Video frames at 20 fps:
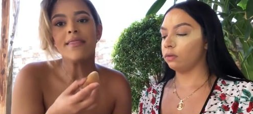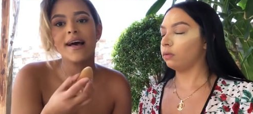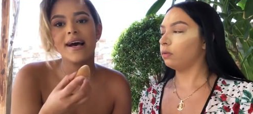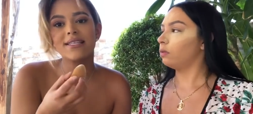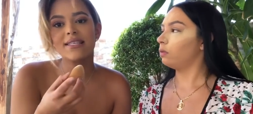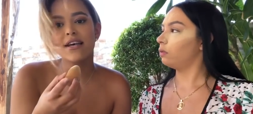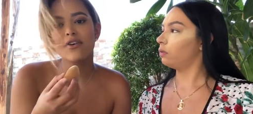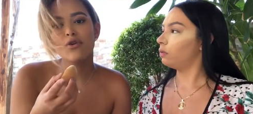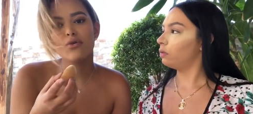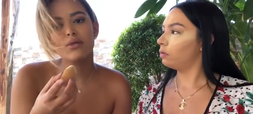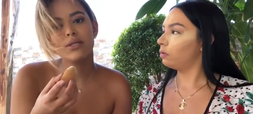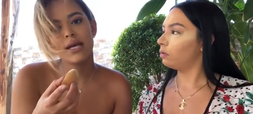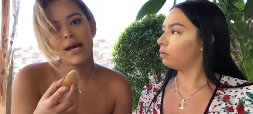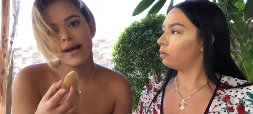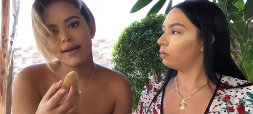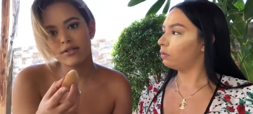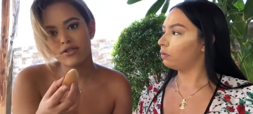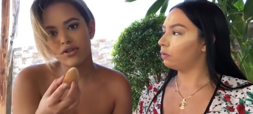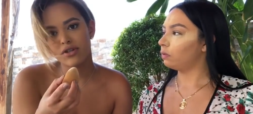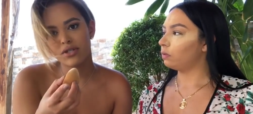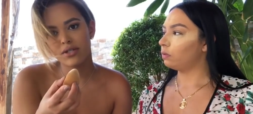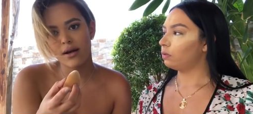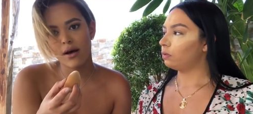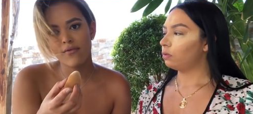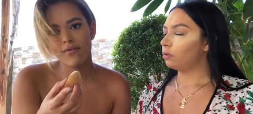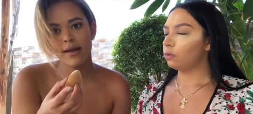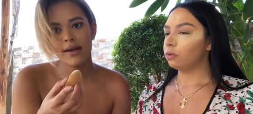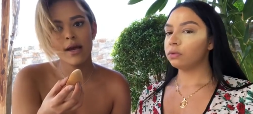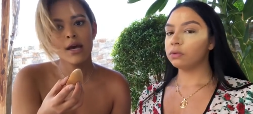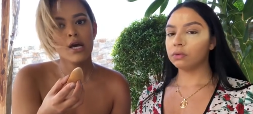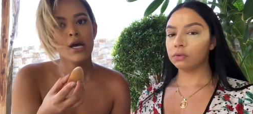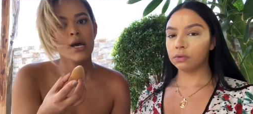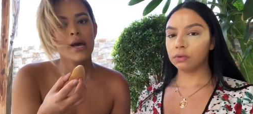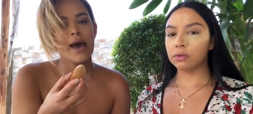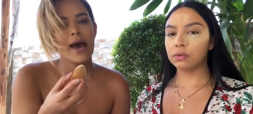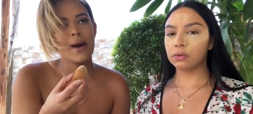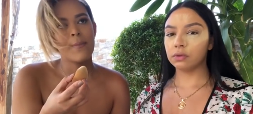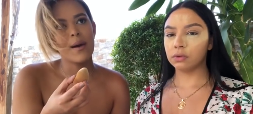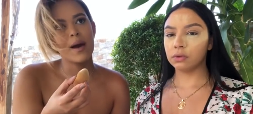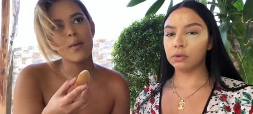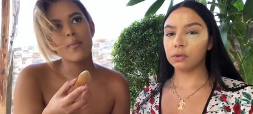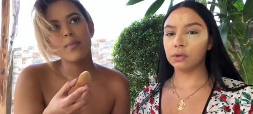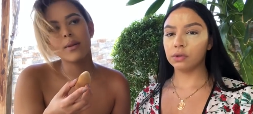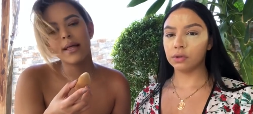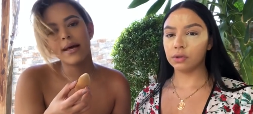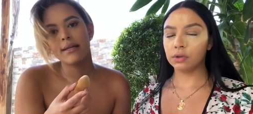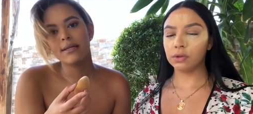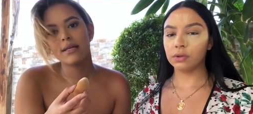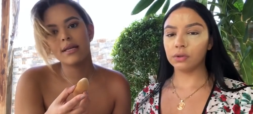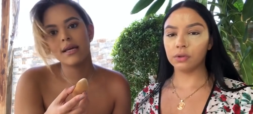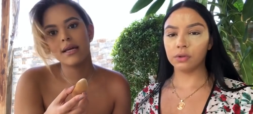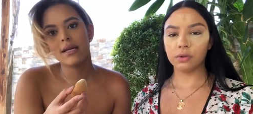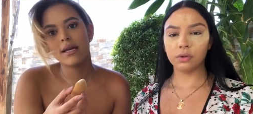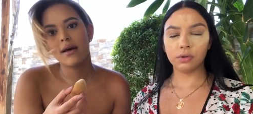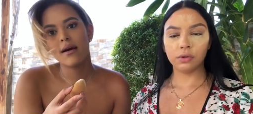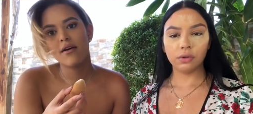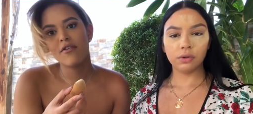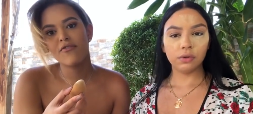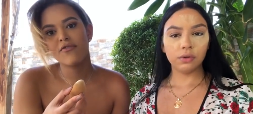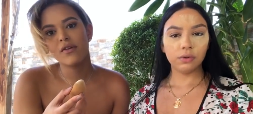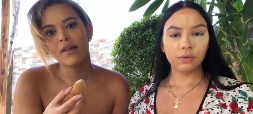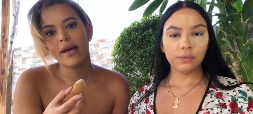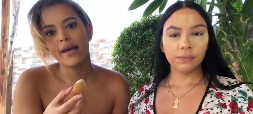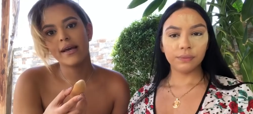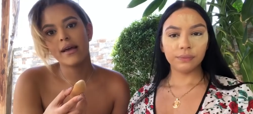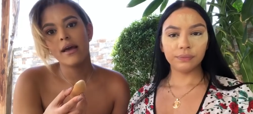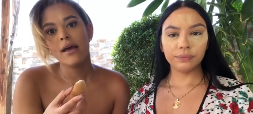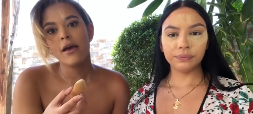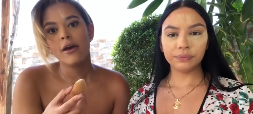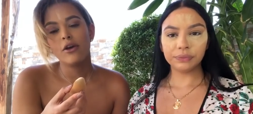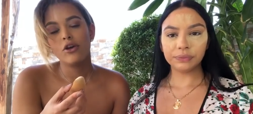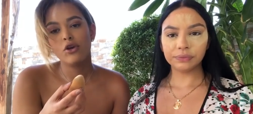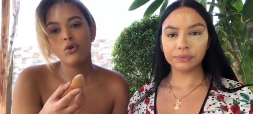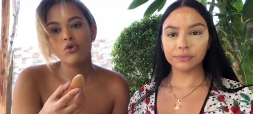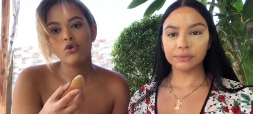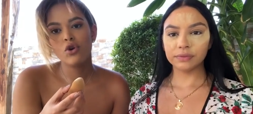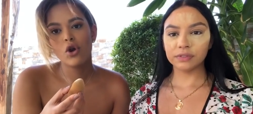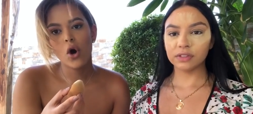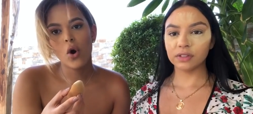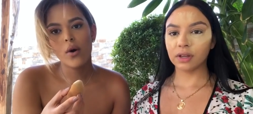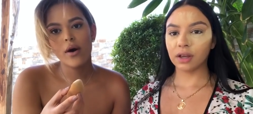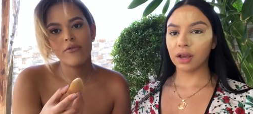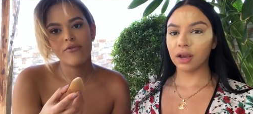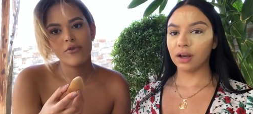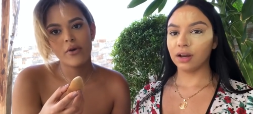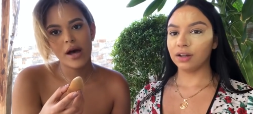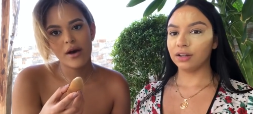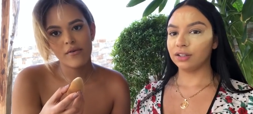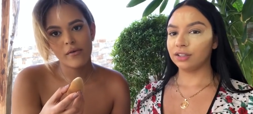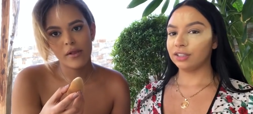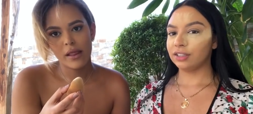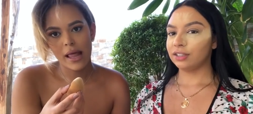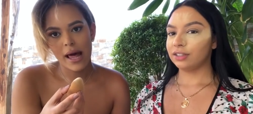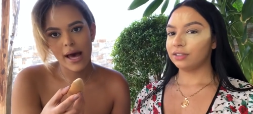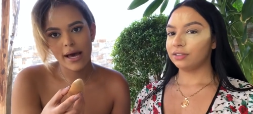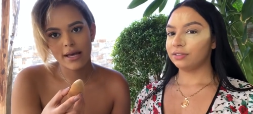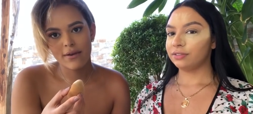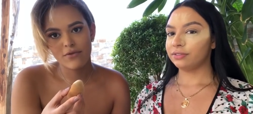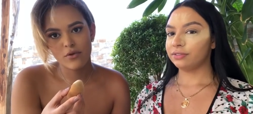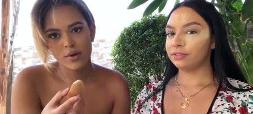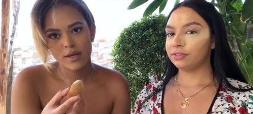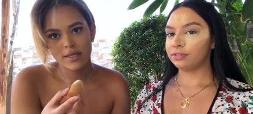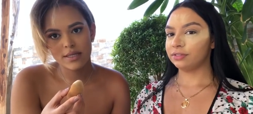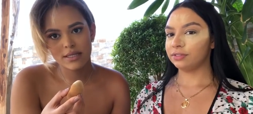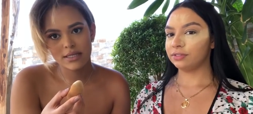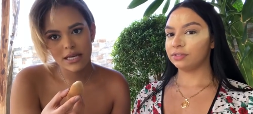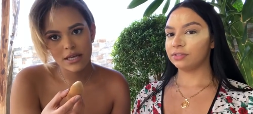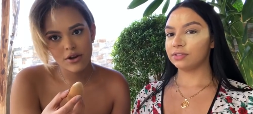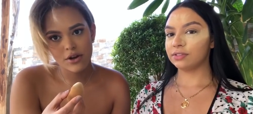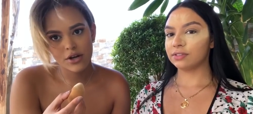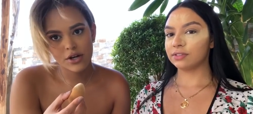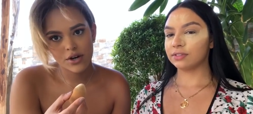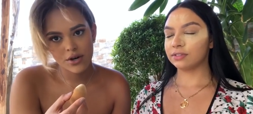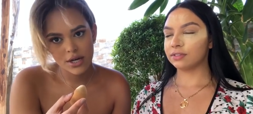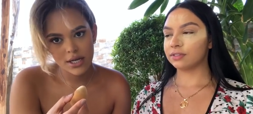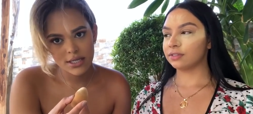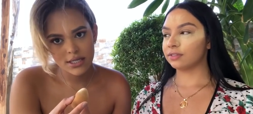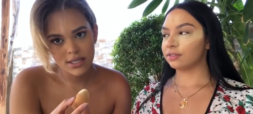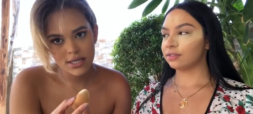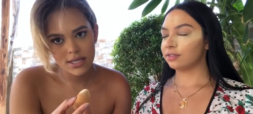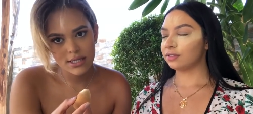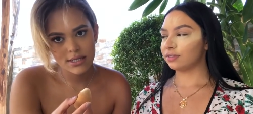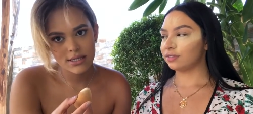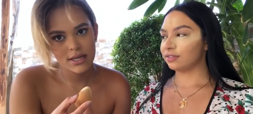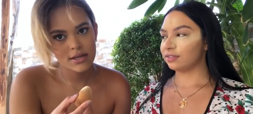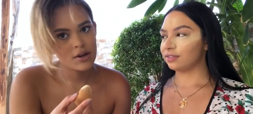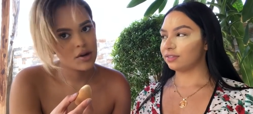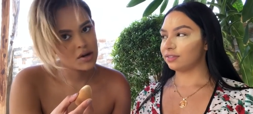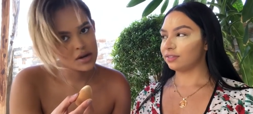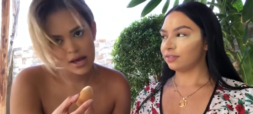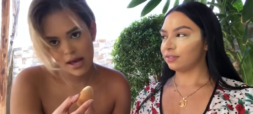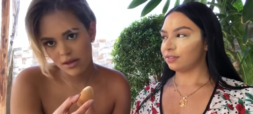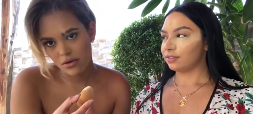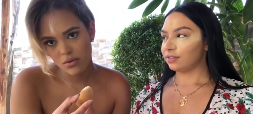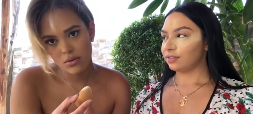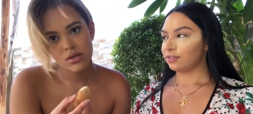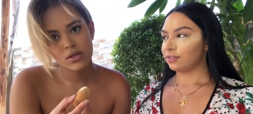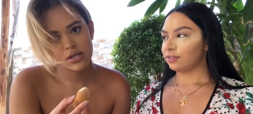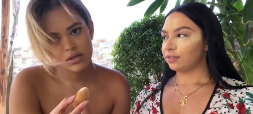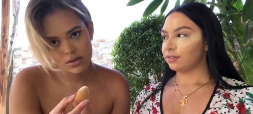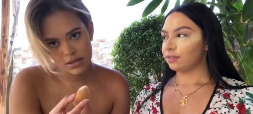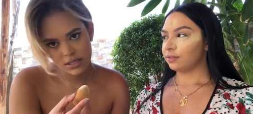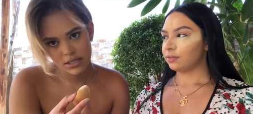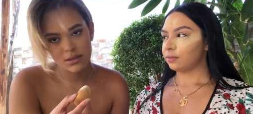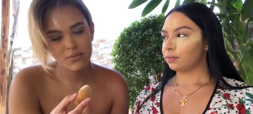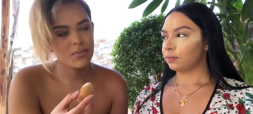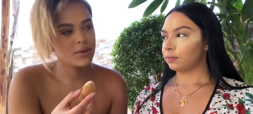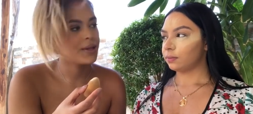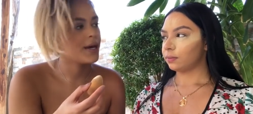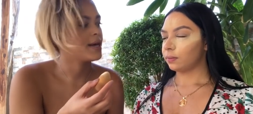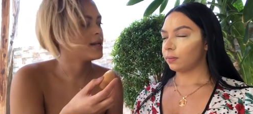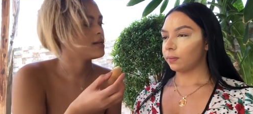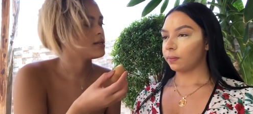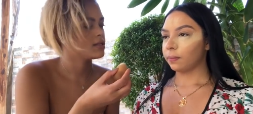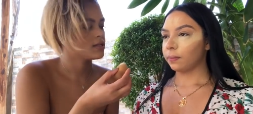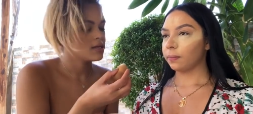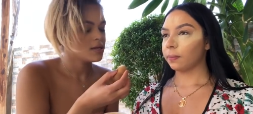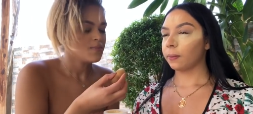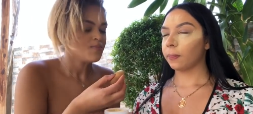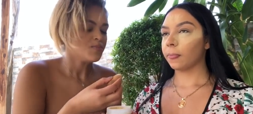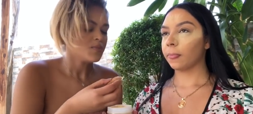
Speaker 1: That's how you test yourself, like, am I blending enough? Like, you know, if you have a line, if you can see your creases, then you're not, you still need to blend.